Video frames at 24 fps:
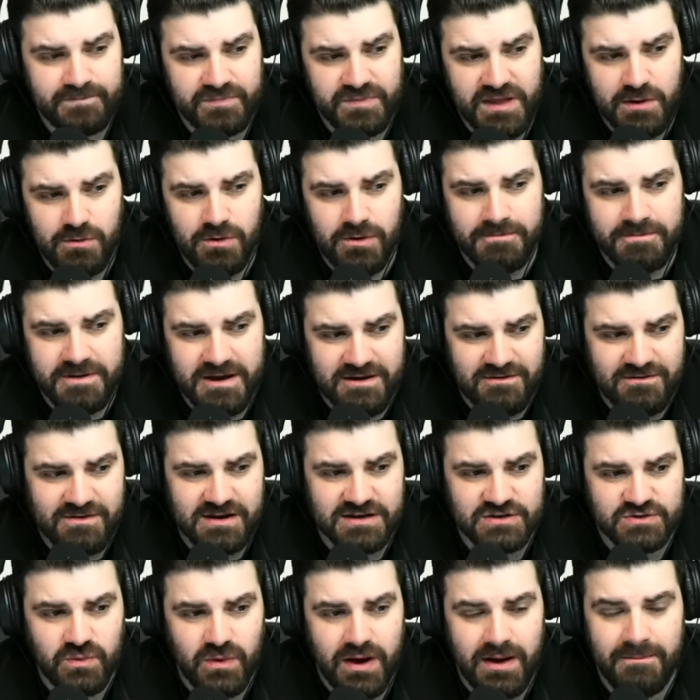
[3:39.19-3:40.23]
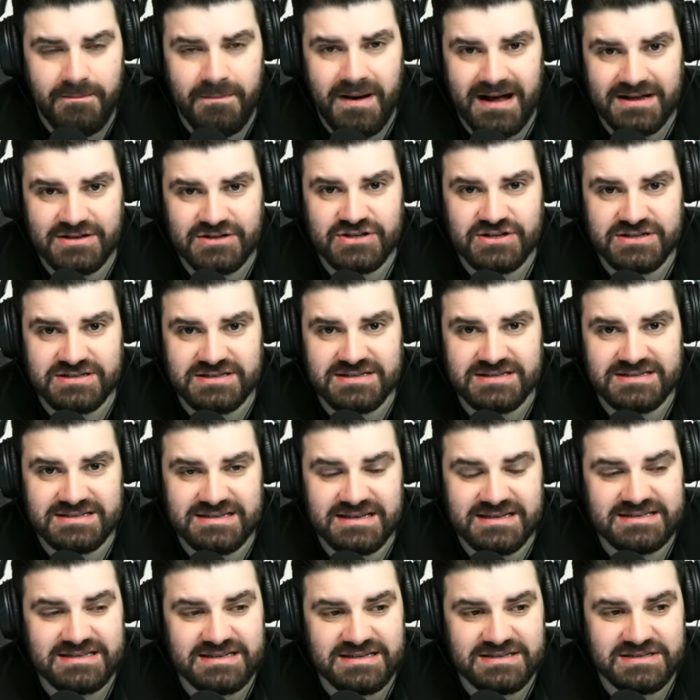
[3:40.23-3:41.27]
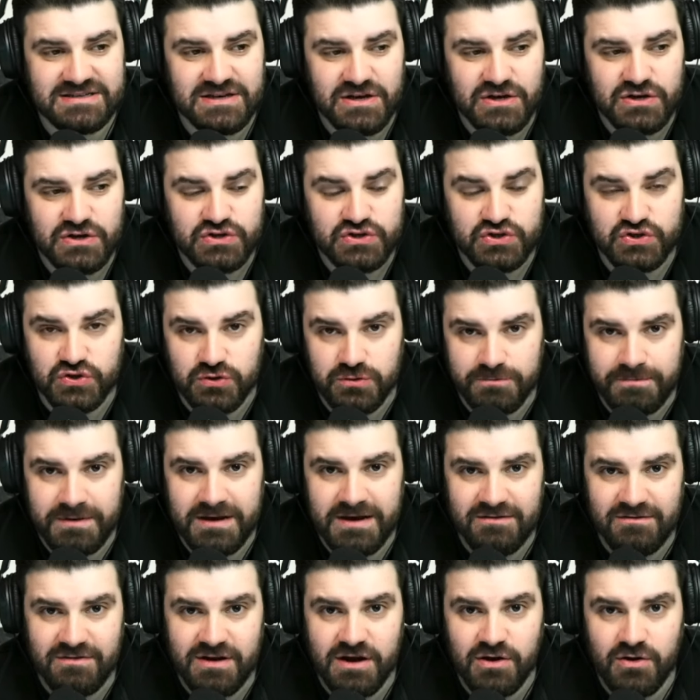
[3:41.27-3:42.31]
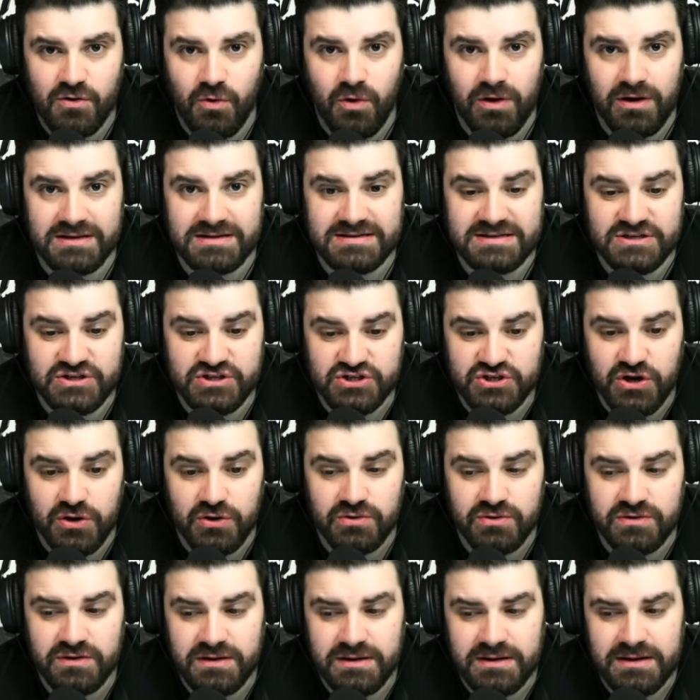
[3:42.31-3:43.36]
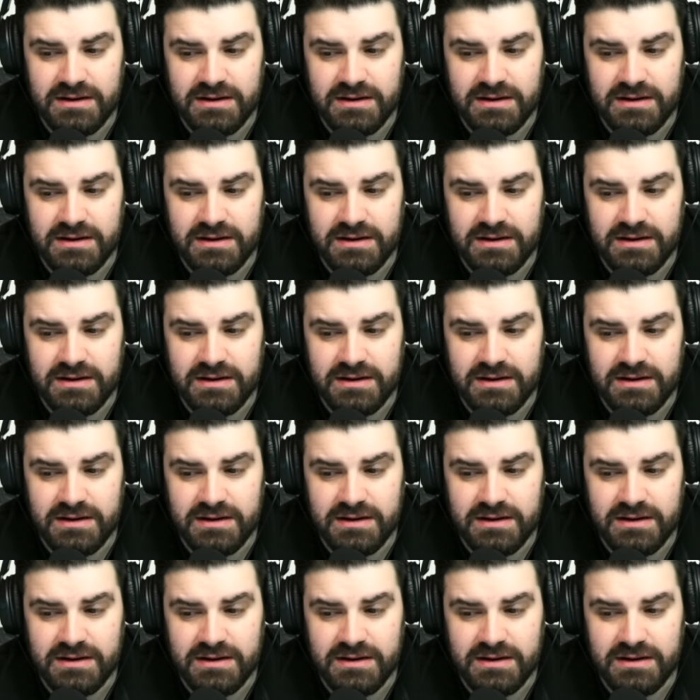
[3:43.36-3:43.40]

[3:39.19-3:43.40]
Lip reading: there were periods where Manchester City's superior quality showed,